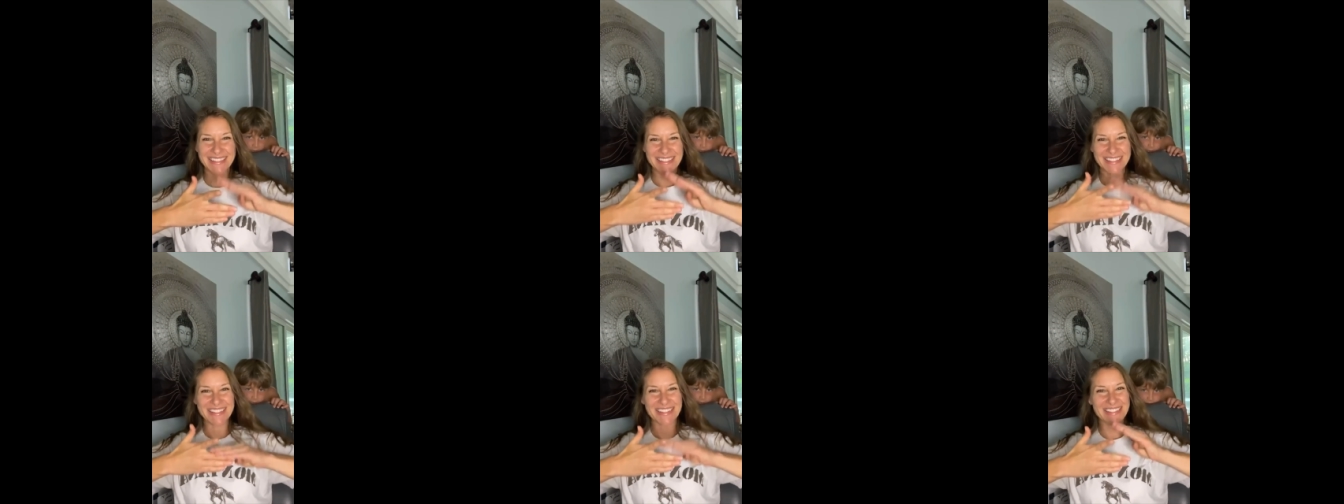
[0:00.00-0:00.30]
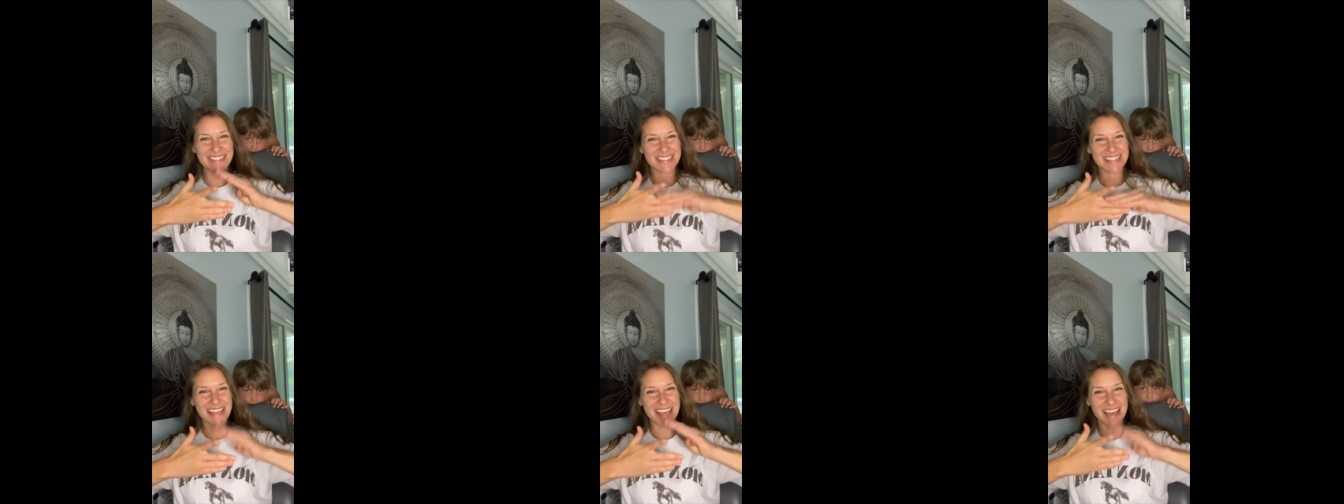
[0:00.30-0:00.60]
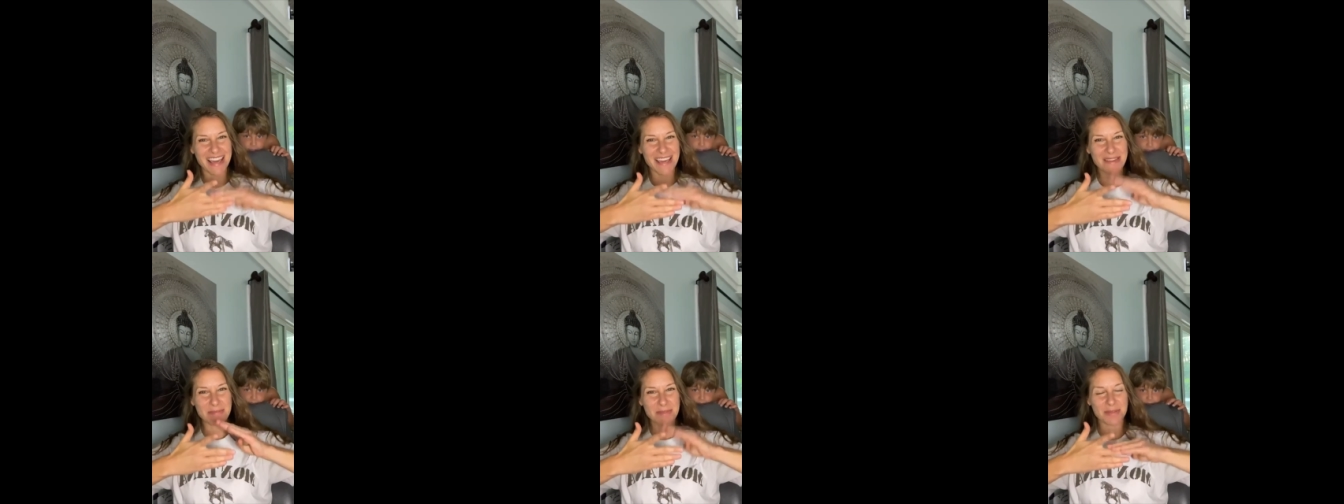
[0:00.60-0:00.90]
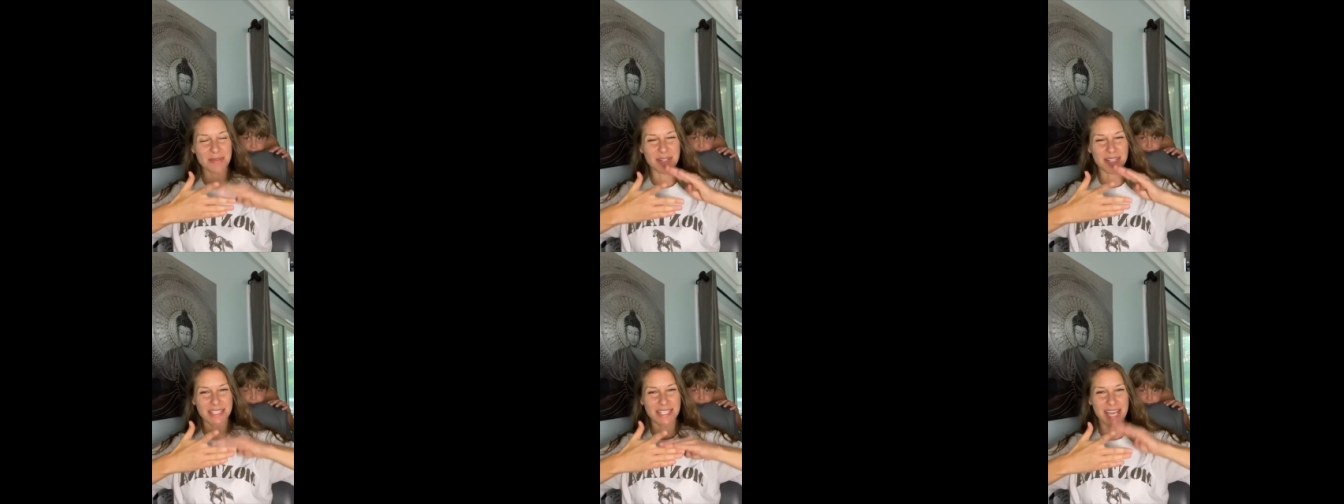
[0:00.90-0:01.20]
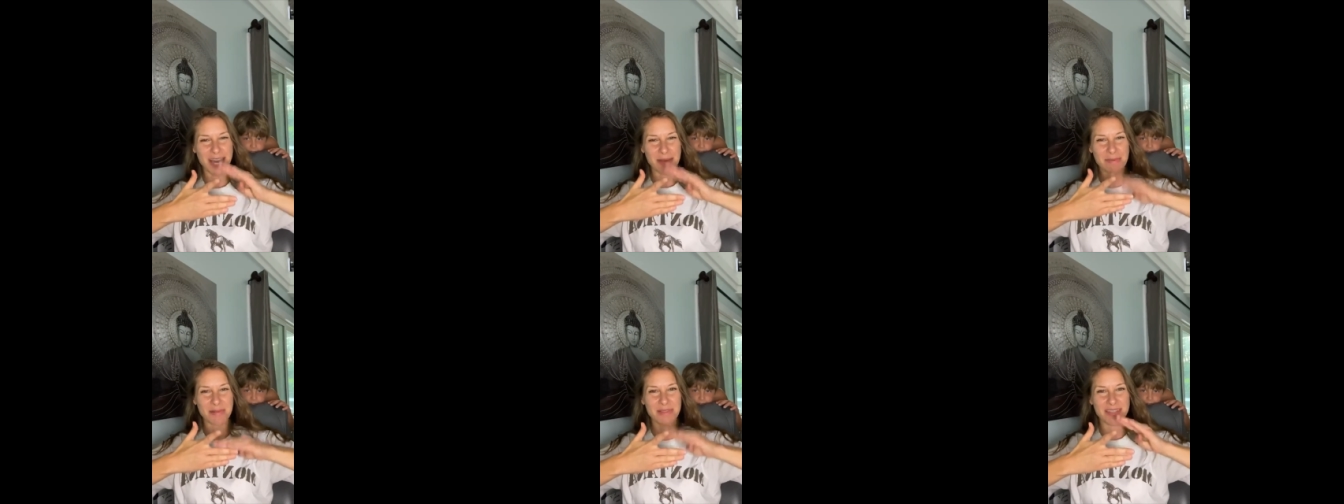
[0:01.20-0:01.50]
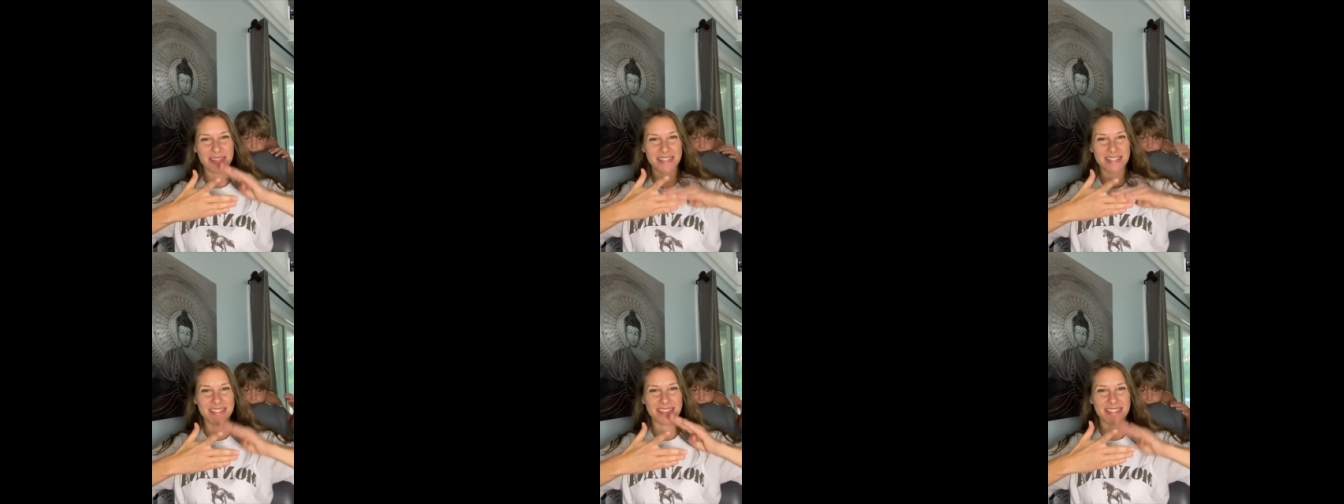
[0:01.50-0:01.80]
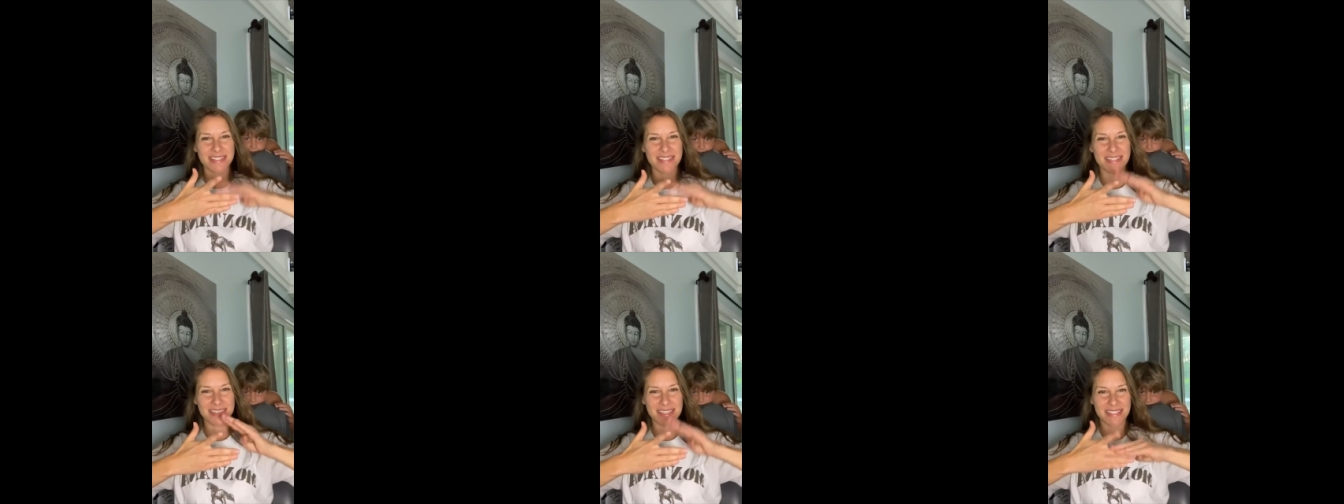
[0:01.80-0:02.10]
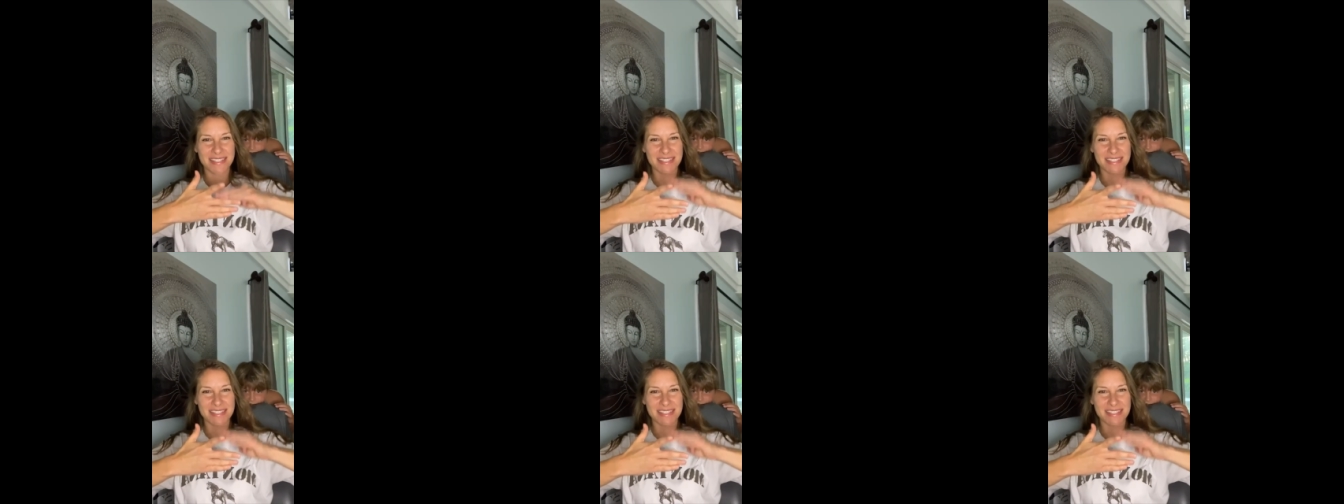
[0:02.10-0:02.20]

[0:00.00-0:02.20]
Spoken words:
This is James. You want to tap with us?